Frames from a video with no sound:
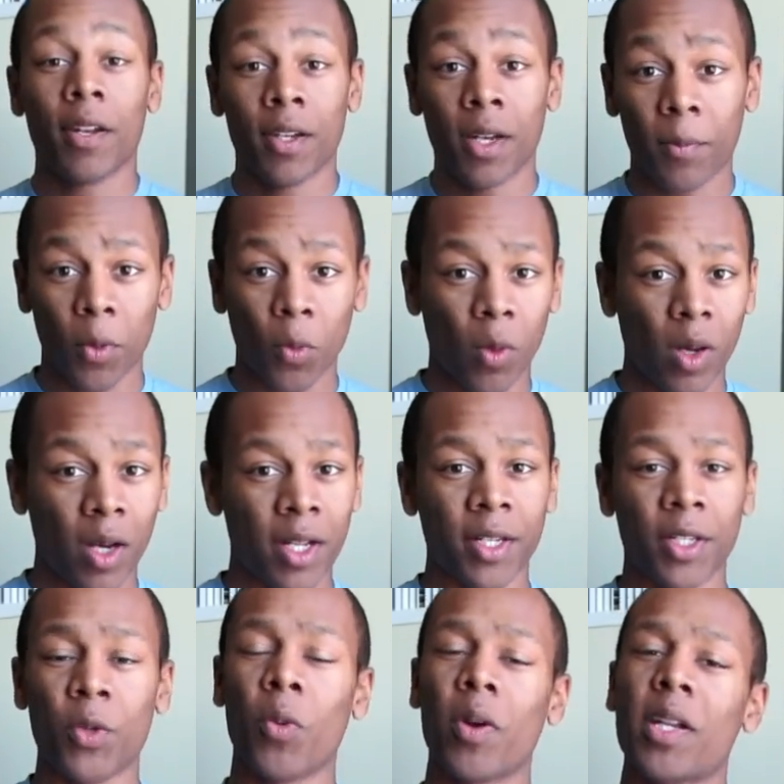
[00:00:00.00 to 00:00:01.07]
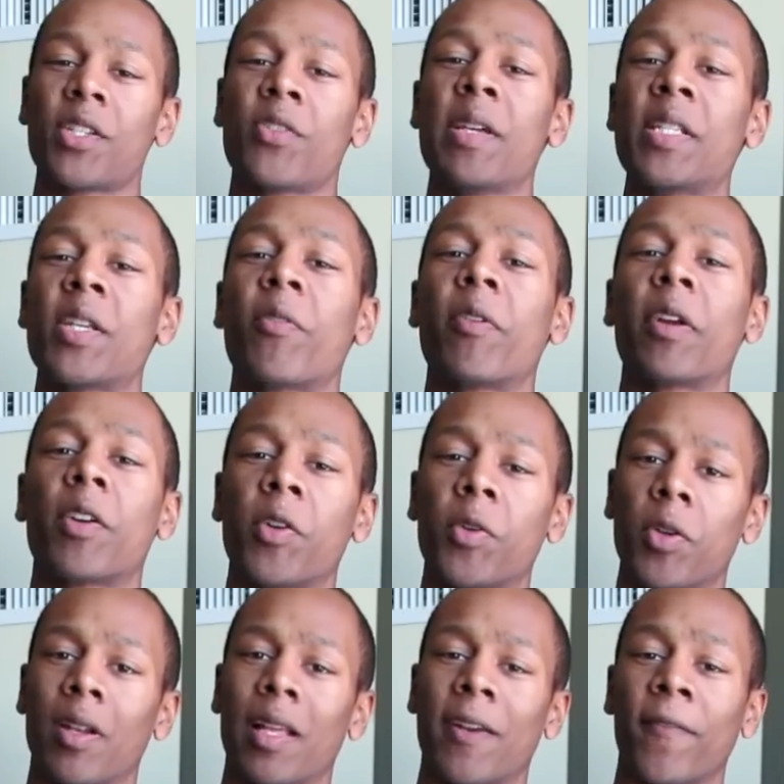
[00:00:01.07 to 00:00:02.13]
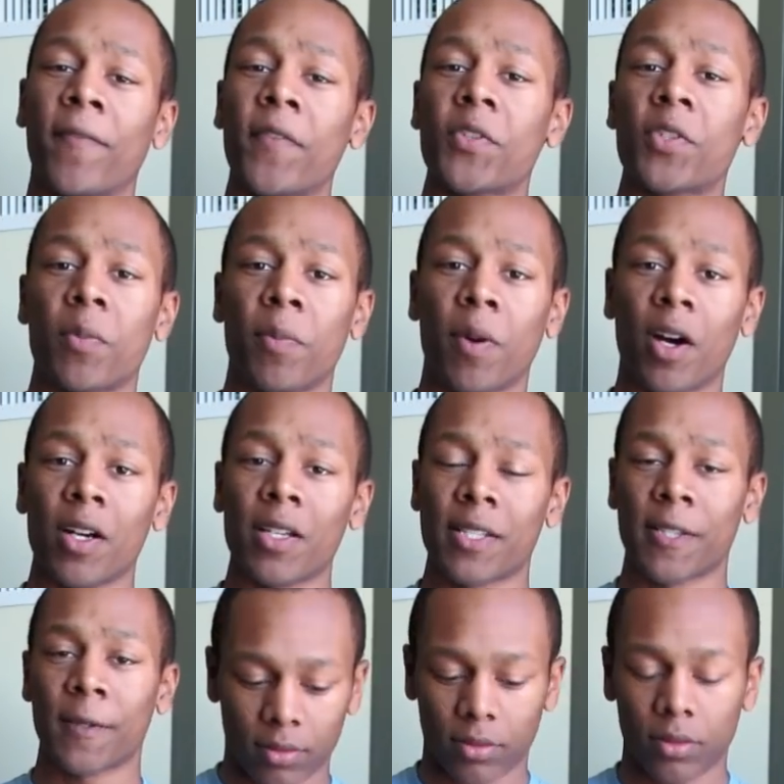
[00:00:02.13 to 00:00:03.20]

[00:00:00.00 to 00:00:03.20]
Number one, you want to treat your recruiter like a future boss.